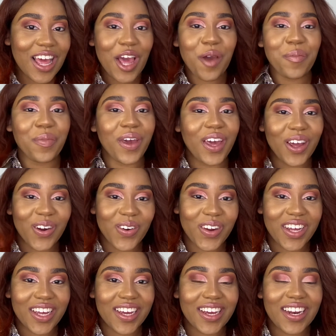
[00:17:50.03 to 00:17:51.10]

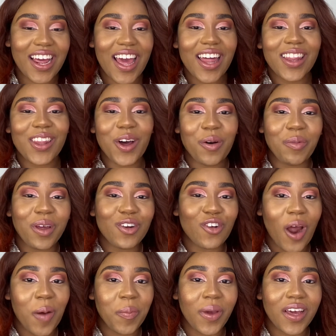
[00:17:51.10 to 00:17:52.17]
period. They'll be
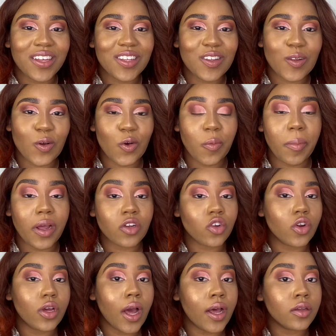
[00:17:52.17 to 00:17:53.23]
dropping soon. Make sure you
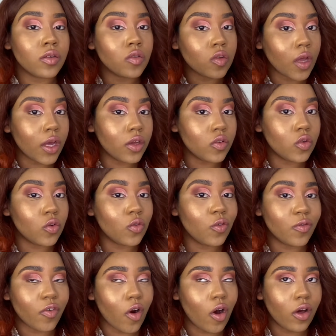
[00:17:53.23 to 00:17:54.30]
guys stay tuned
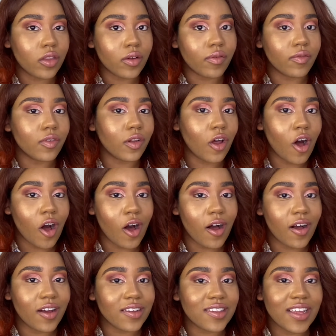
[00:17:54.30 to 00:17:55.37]
for all the
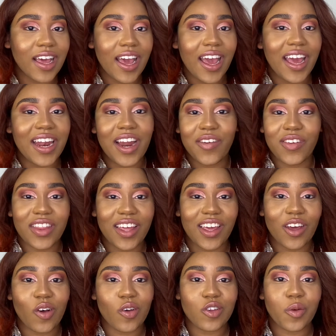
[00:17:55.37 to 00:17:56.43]
vlogs and everything
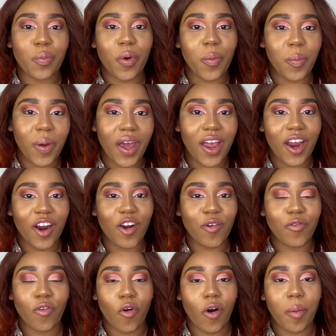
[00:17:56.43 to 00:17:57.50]
else prepared
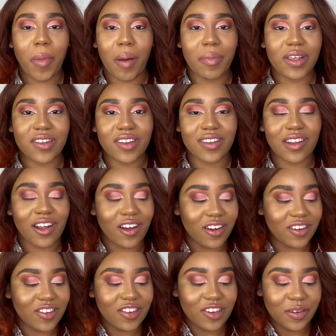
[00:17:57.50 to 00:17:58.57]
for my business
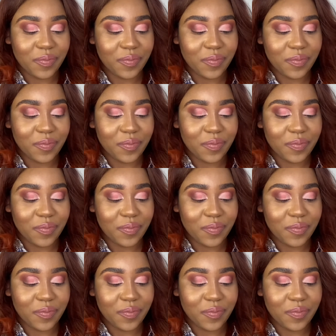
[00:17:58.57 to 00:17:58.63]
launch.